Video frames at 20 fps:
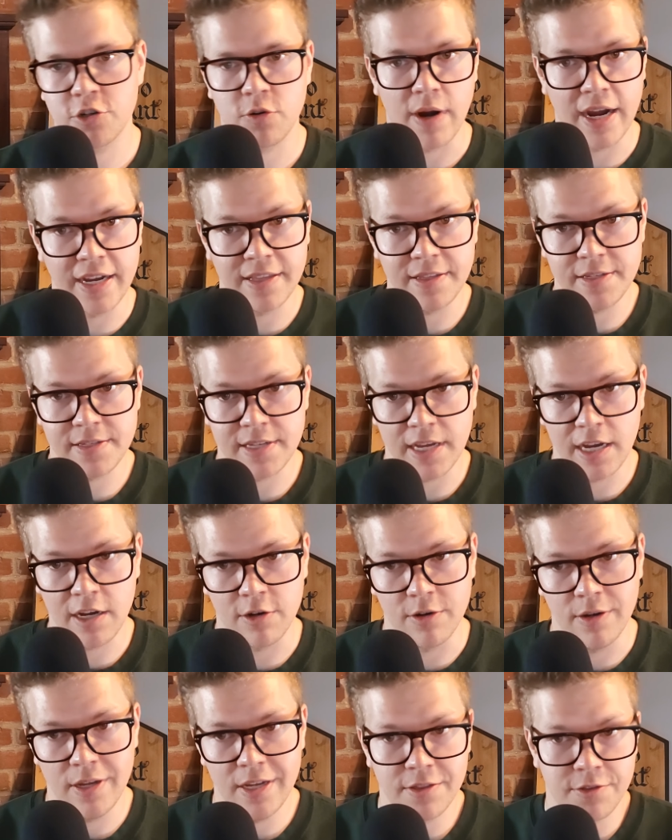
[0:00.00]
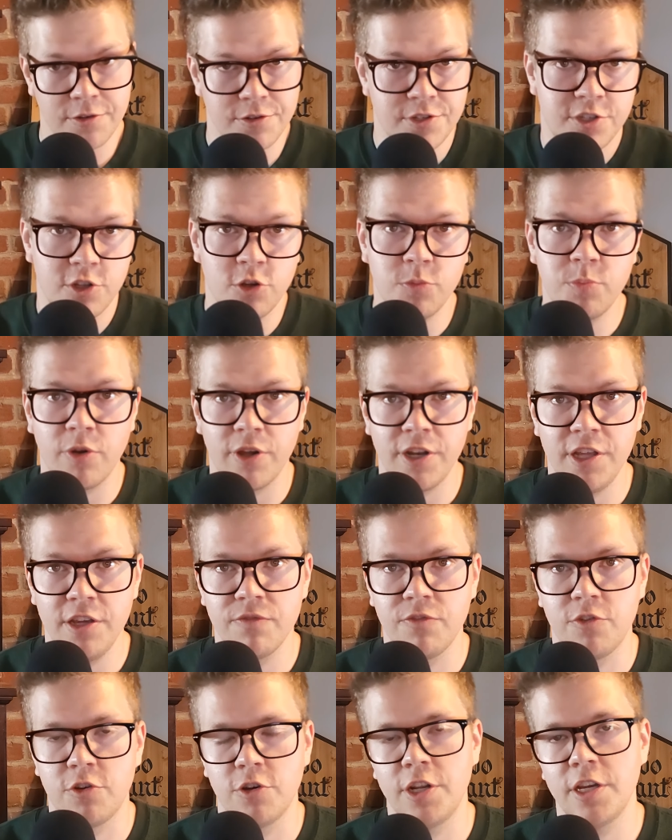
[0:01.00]
and try these out. There's still
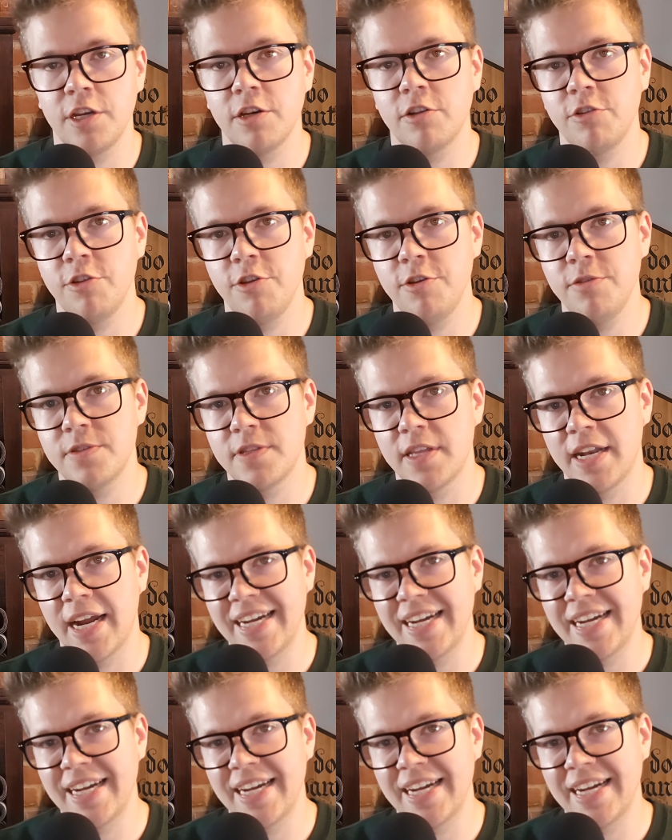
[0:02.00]
plenty of good includes